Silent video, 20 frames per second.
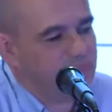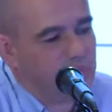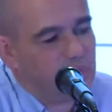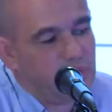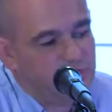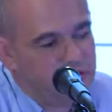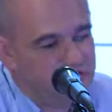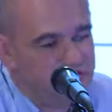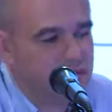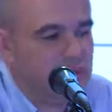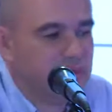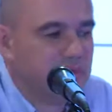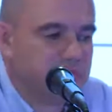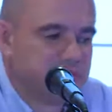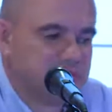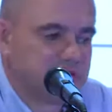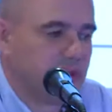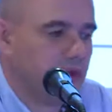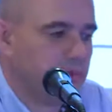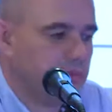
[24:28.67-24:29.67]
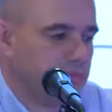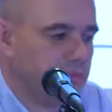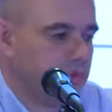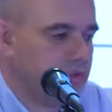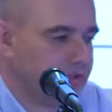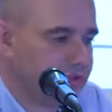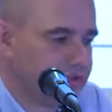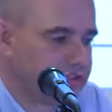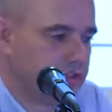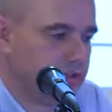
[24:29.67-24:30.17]
really few
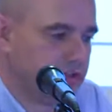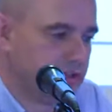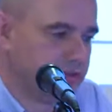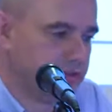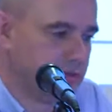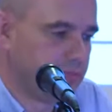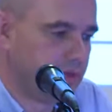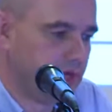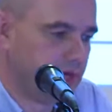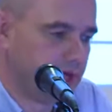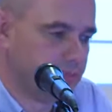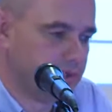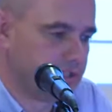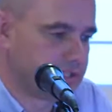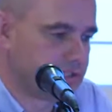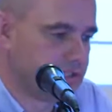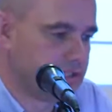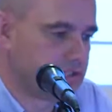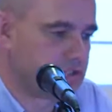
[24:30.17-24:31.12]
examples of departments in